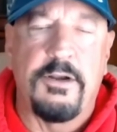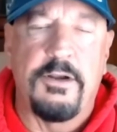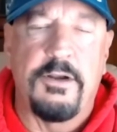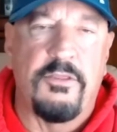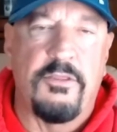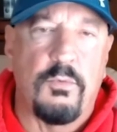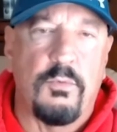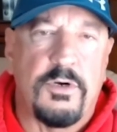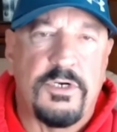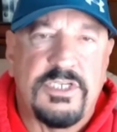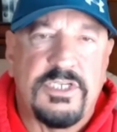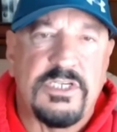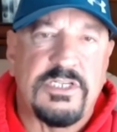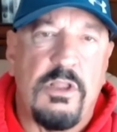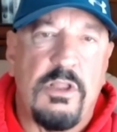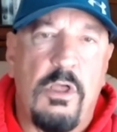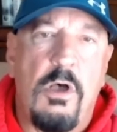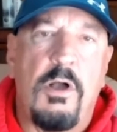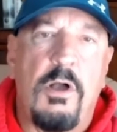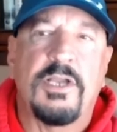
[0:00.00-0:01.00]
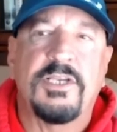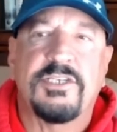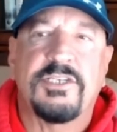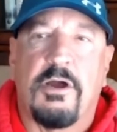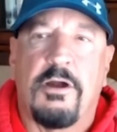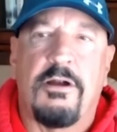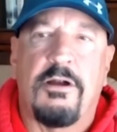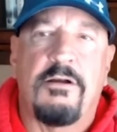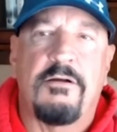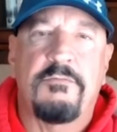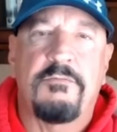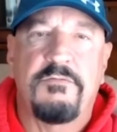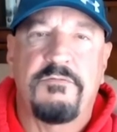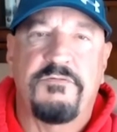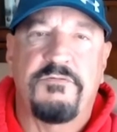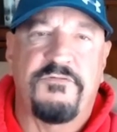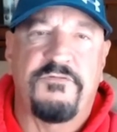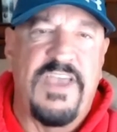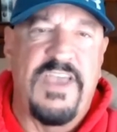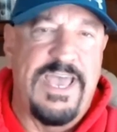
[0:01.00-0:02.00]
in other words, as long as our
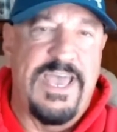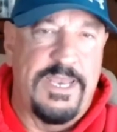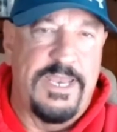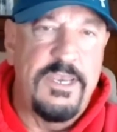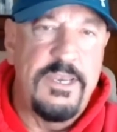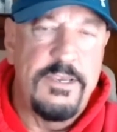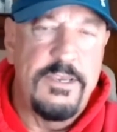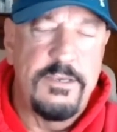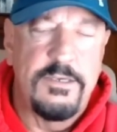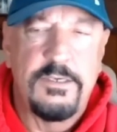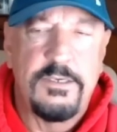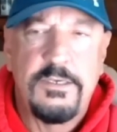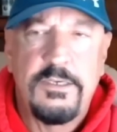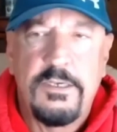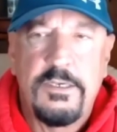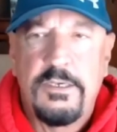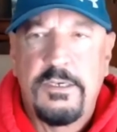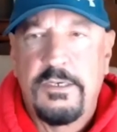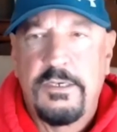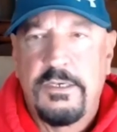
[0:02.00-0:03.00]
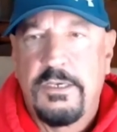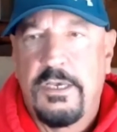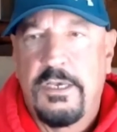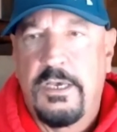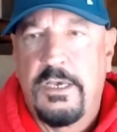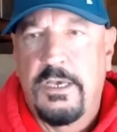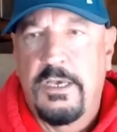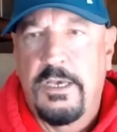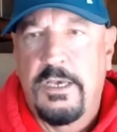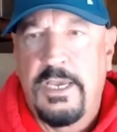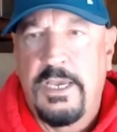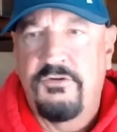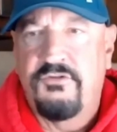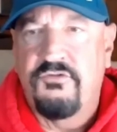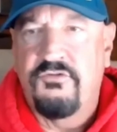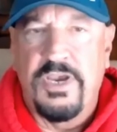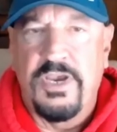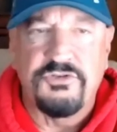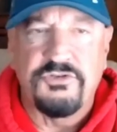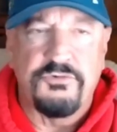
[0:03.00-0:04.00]
Fed uh, and
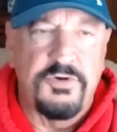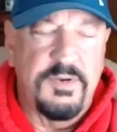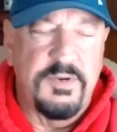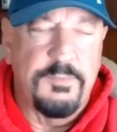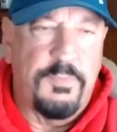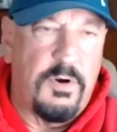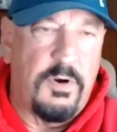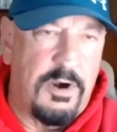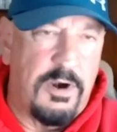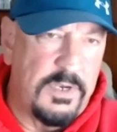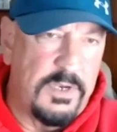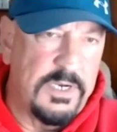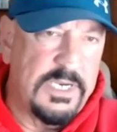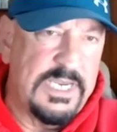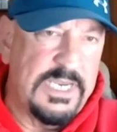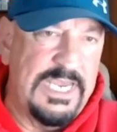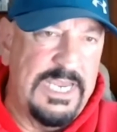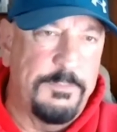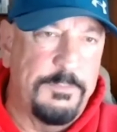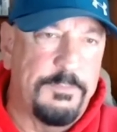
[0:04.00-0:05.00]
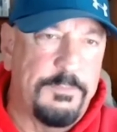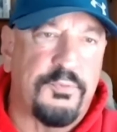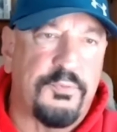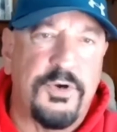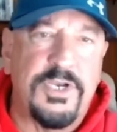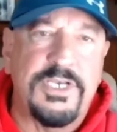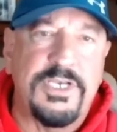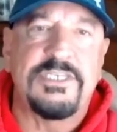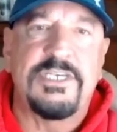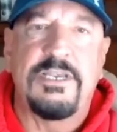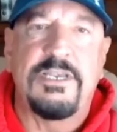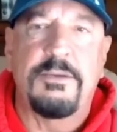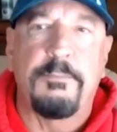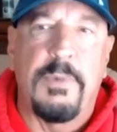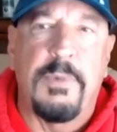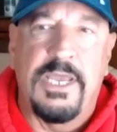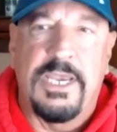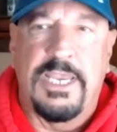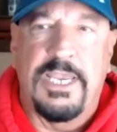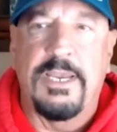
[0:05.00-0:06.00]
Treasury Department keep printing
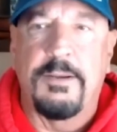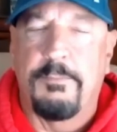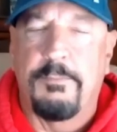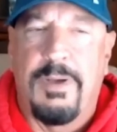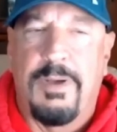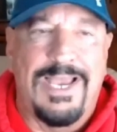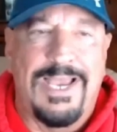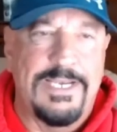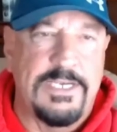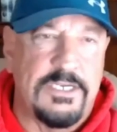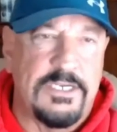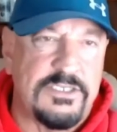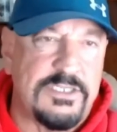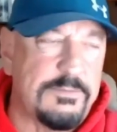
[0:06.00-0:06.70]
money and buying it